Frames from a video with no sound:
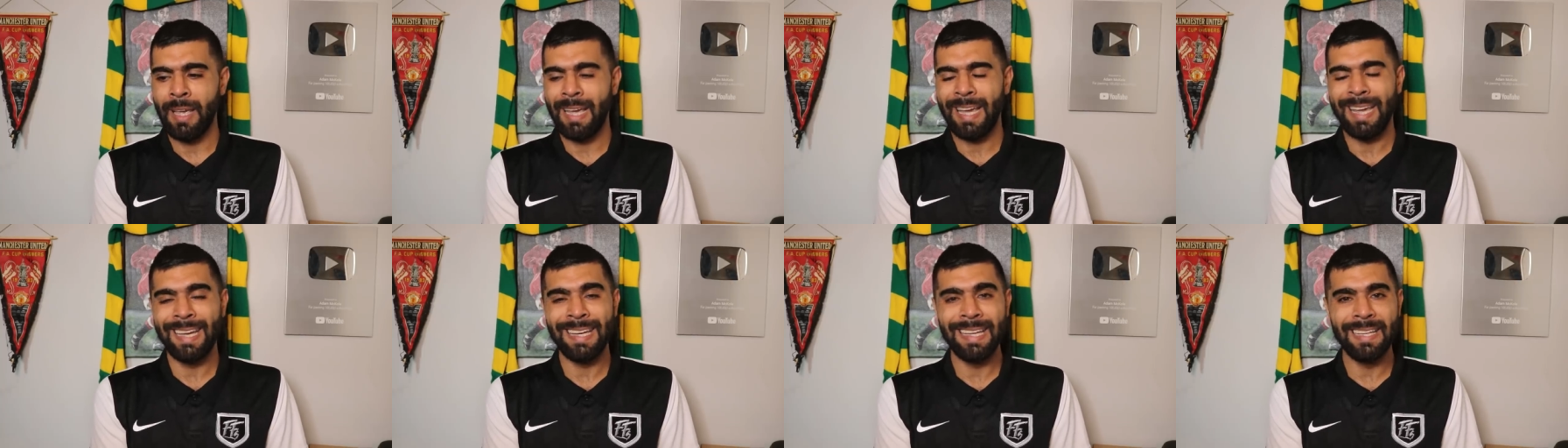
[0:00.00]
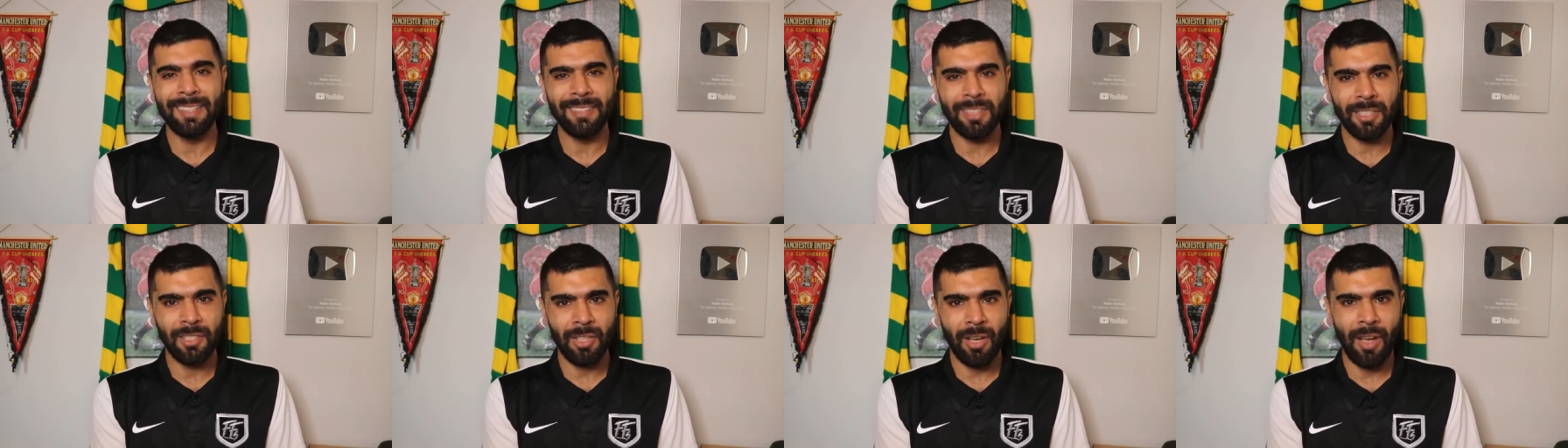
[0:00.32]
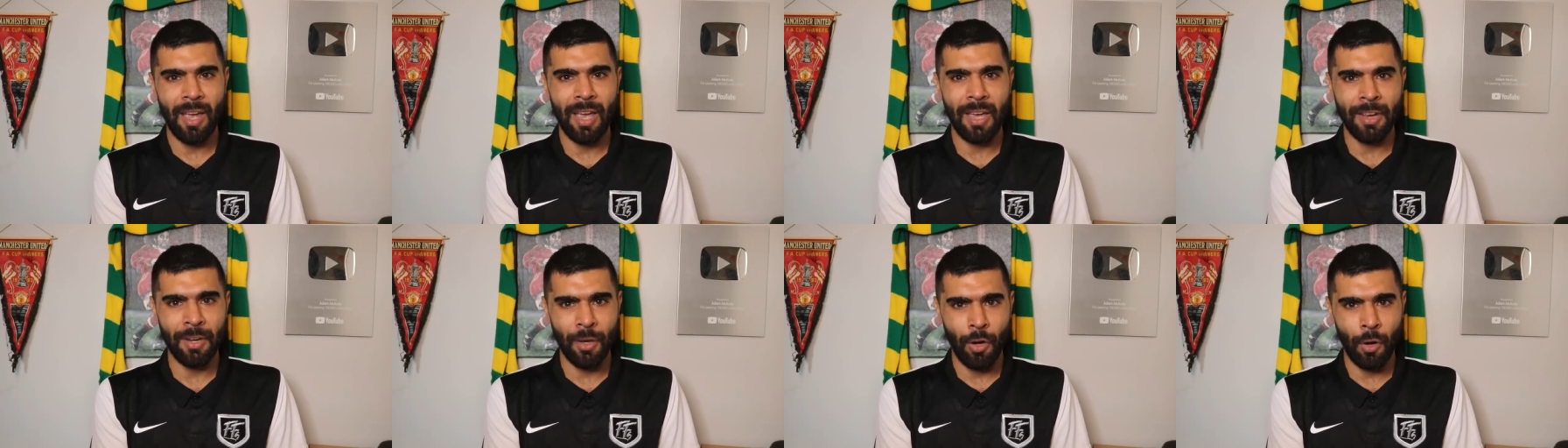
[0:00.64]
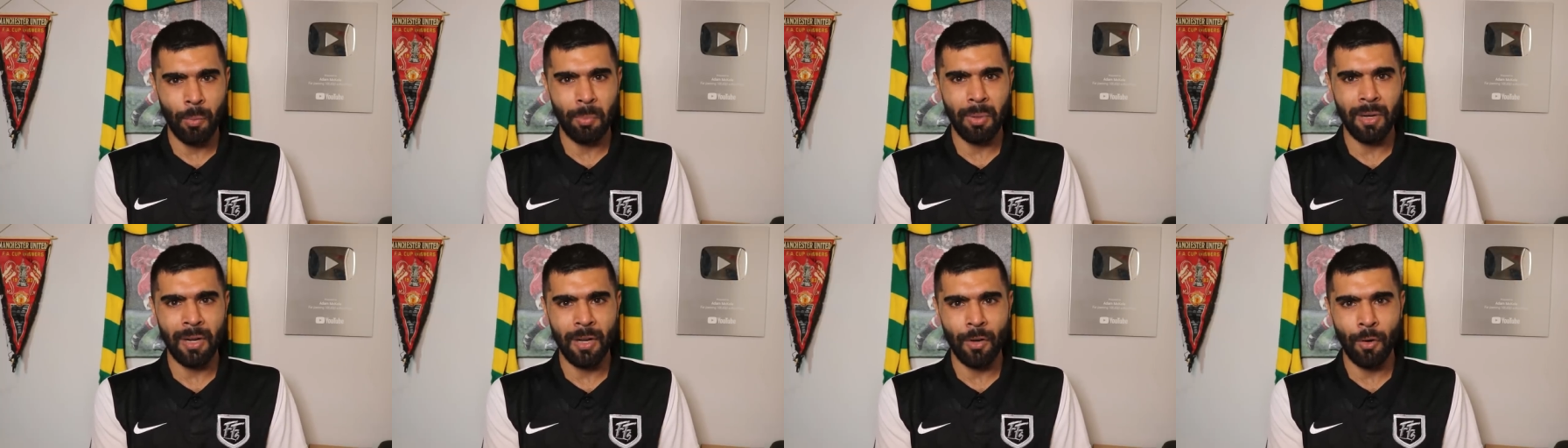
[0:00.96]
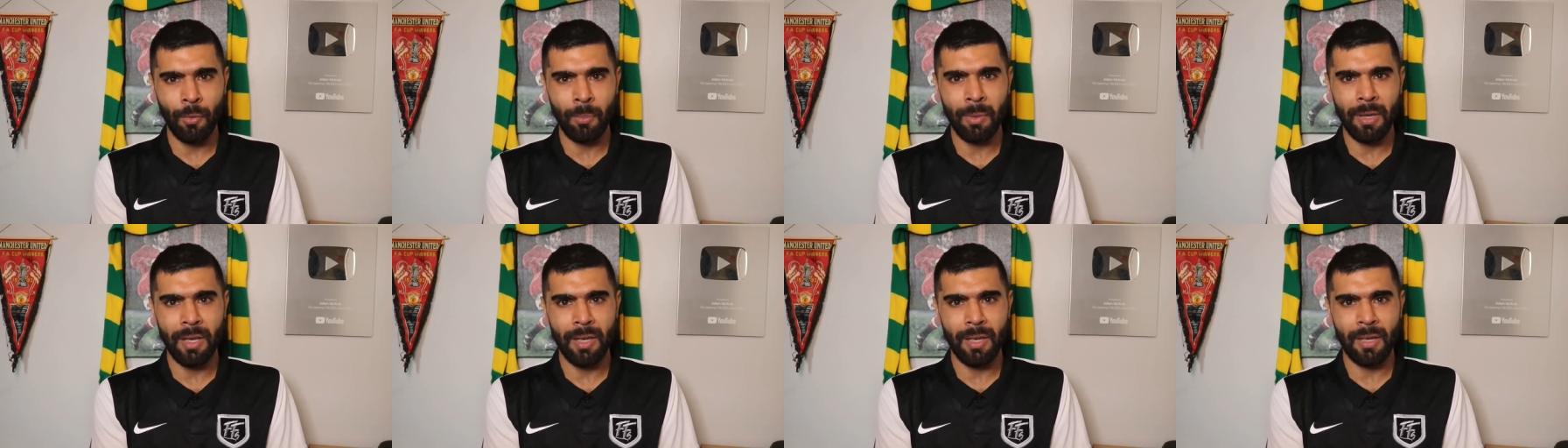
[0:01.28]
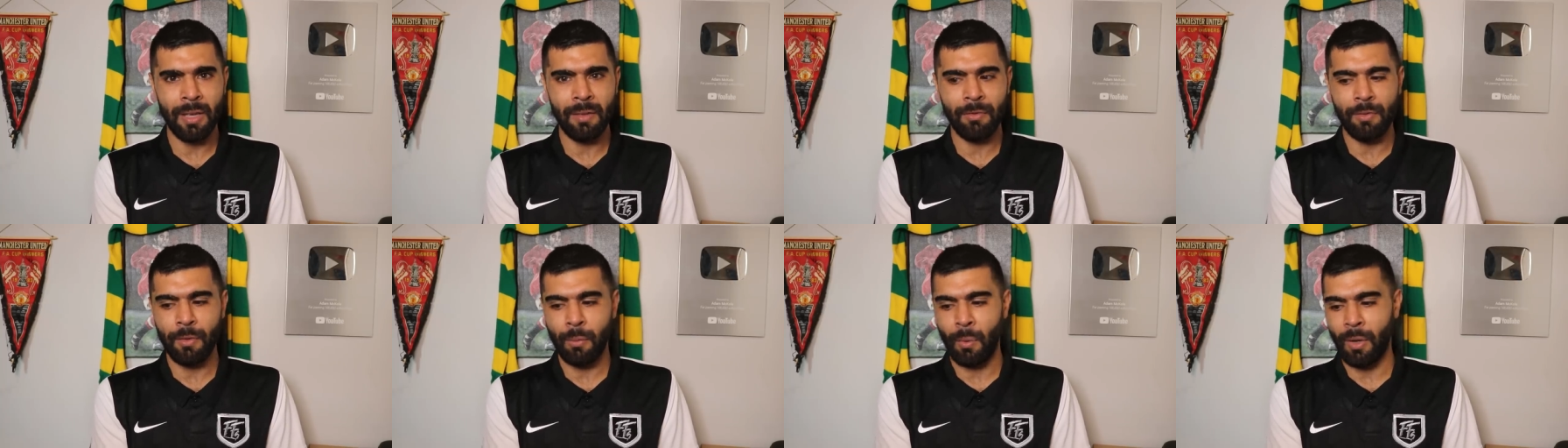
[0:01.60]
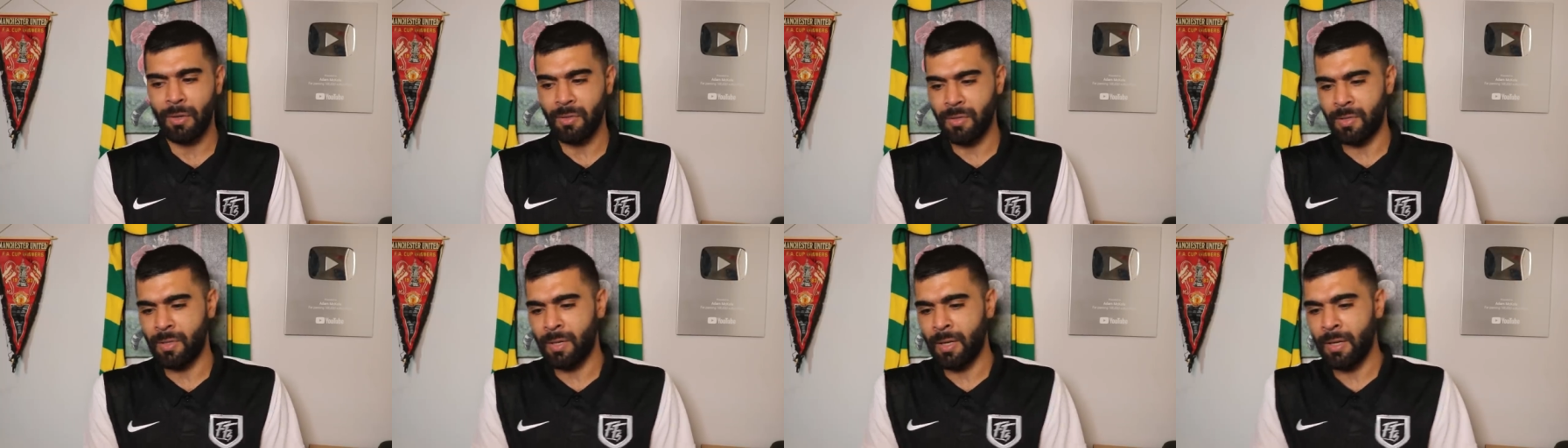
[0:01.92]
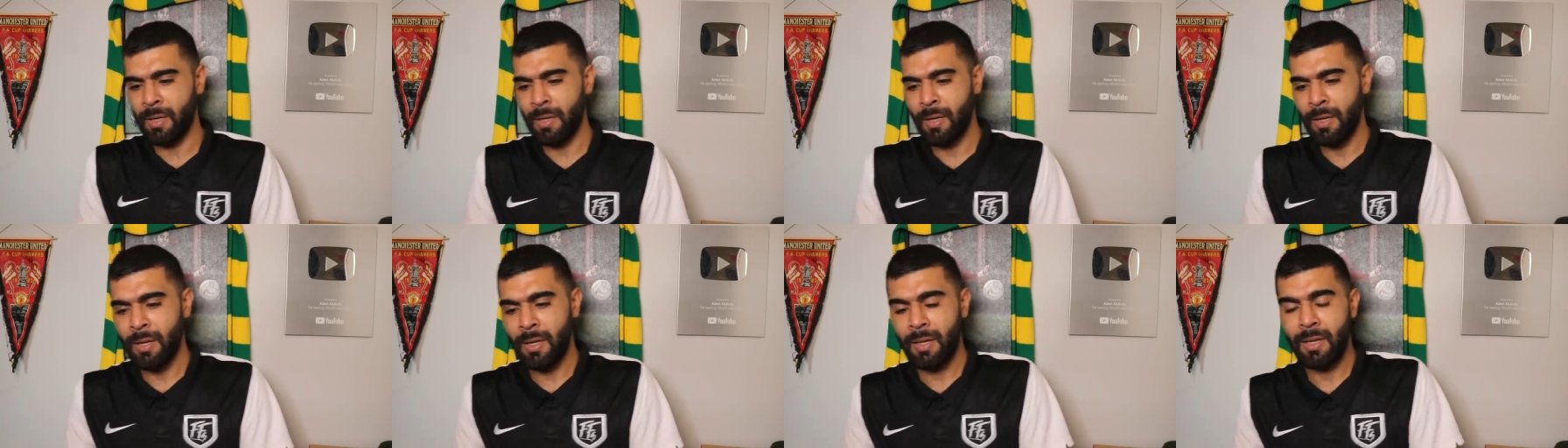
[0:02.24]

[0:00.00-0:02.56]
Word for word: He needs to tighten it up a little bit if he wants to